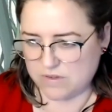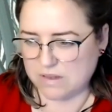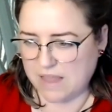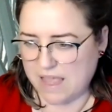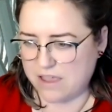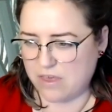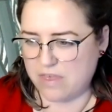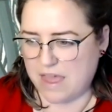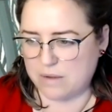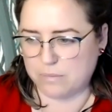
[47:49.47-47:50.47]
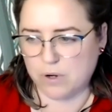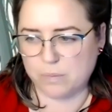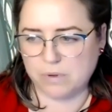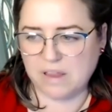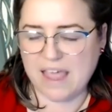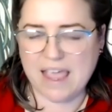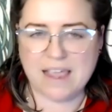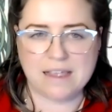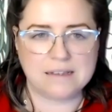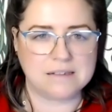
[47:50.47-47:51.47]
like that purple
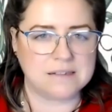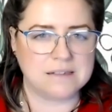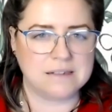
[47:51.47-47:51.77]
haze?